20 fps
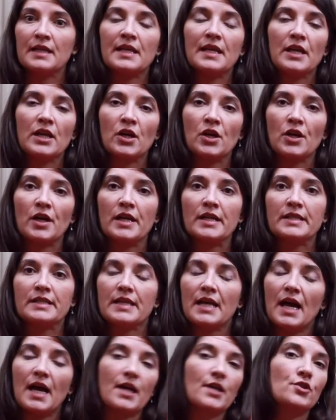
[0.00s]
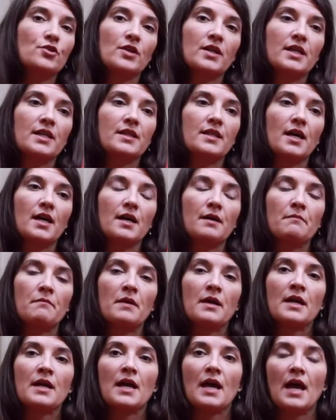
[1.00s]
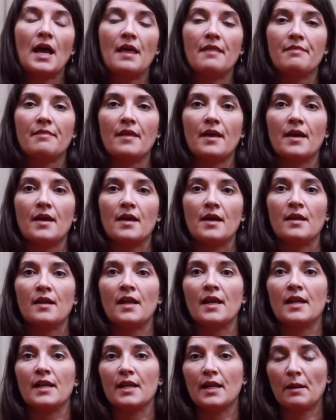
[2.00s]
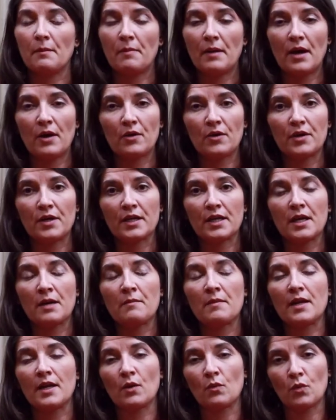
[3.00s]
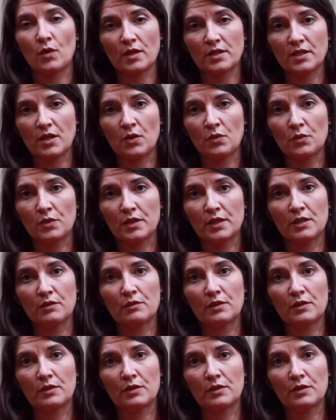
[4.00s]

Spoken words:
here and dehydrated them, and then ended up powdering them, and it worked out really,